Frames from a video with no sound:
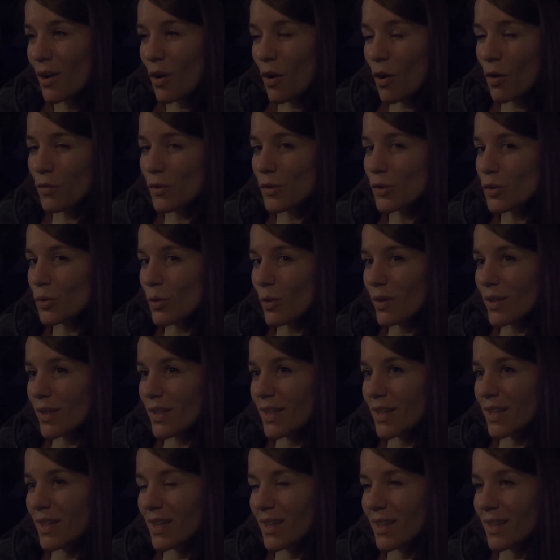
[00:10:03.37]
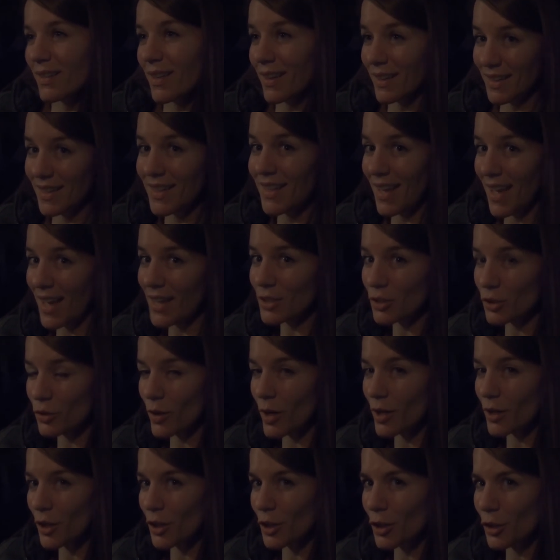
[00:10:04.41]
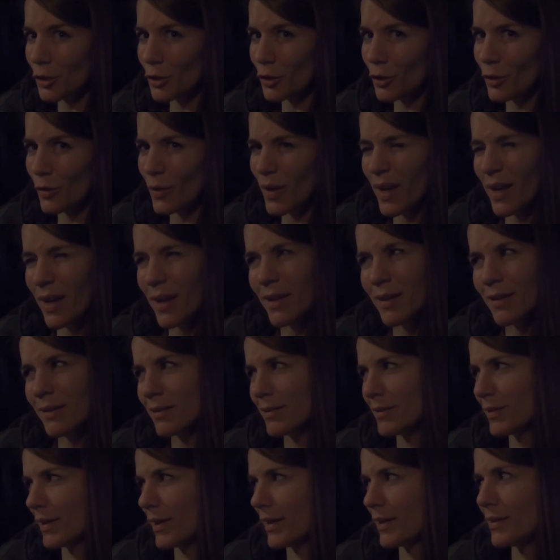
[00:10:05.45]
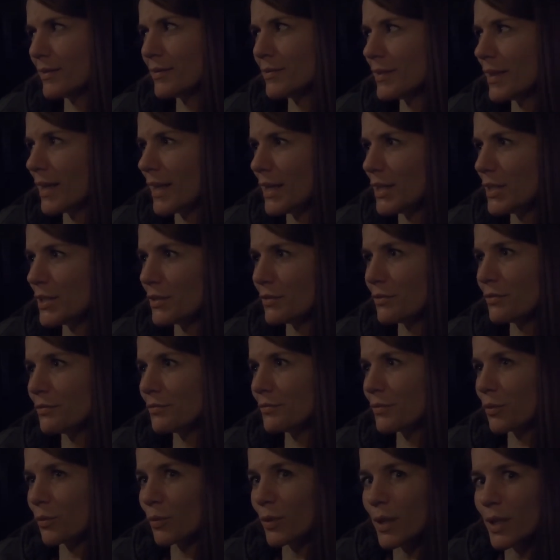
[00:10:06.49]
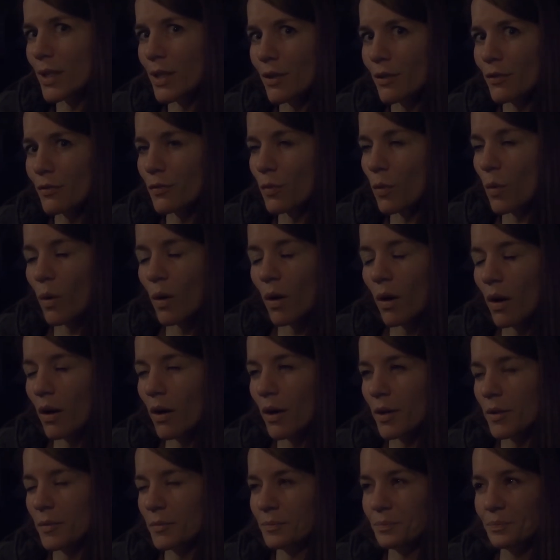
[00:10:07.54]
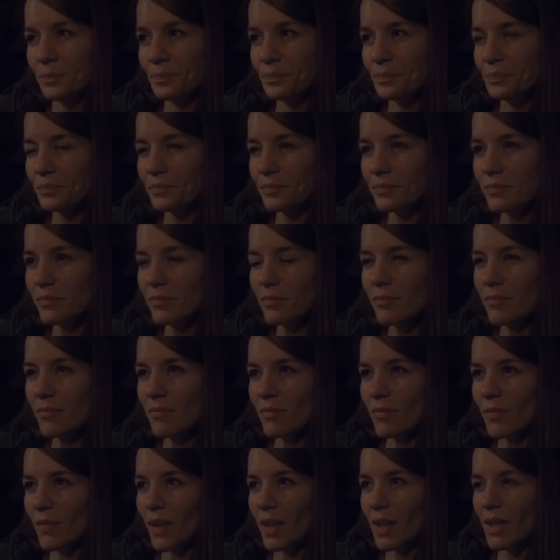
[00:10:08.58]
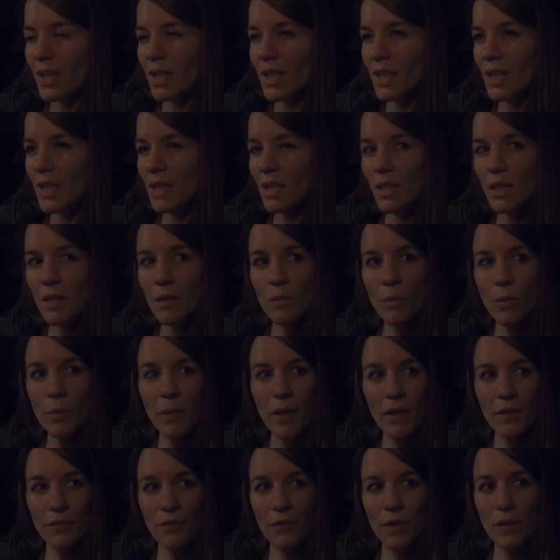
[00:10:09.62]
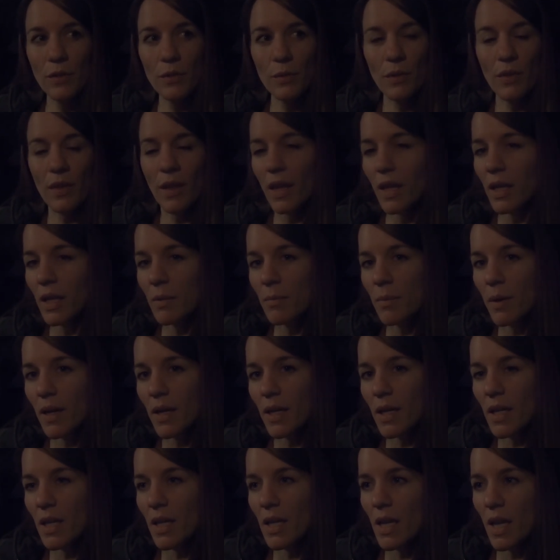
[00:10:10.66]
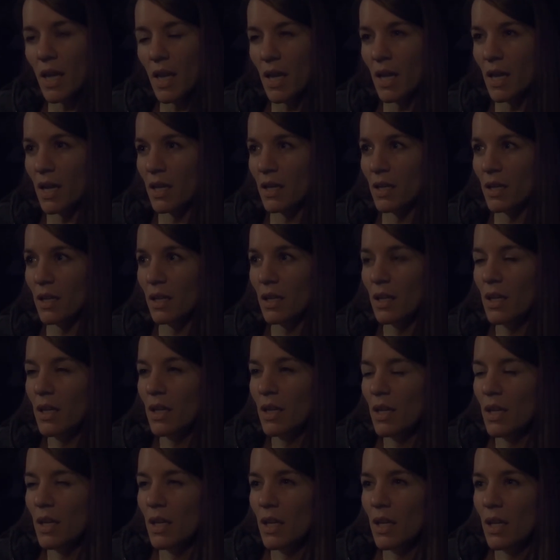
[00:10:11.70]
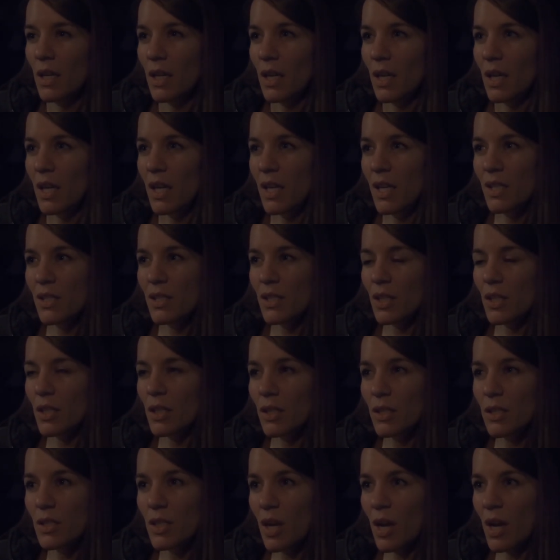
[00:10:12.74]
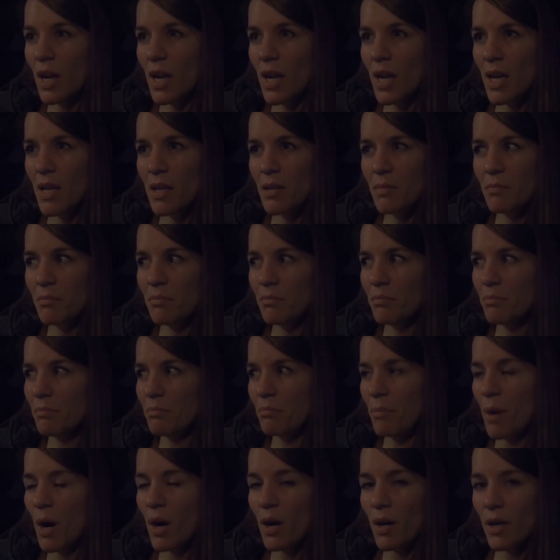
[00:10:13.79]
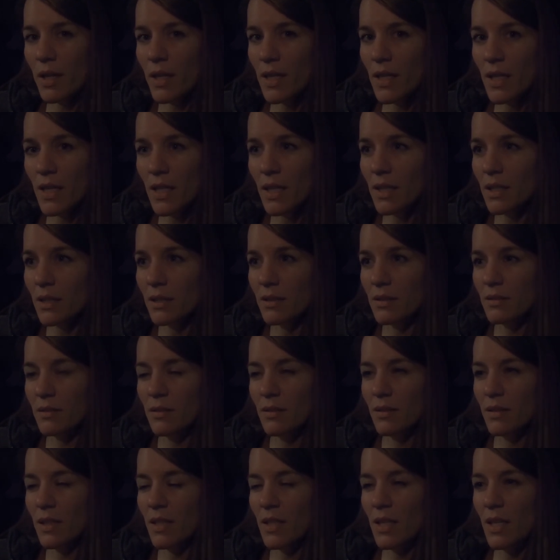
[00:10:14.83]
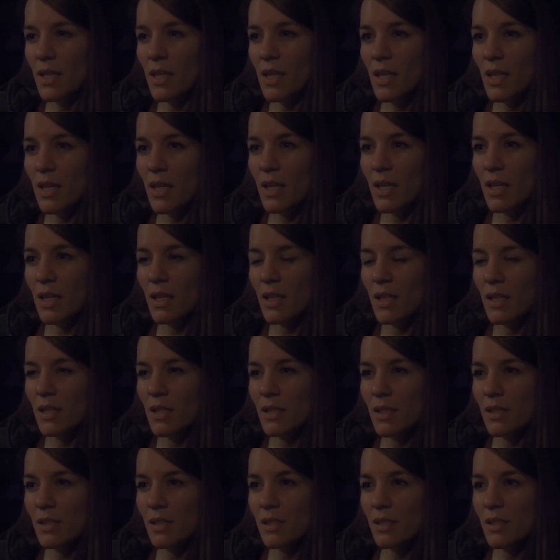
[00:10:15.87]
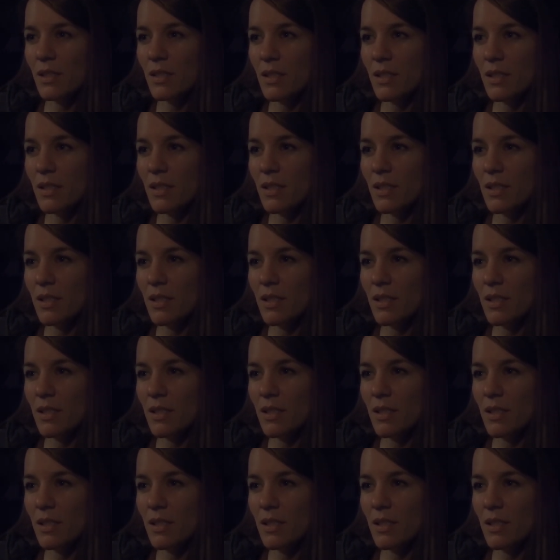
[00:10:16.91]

over Jordan, like he has tried to do at like the age of three or four, and and he will make friends with anybody, and he's a good time party kid. He is,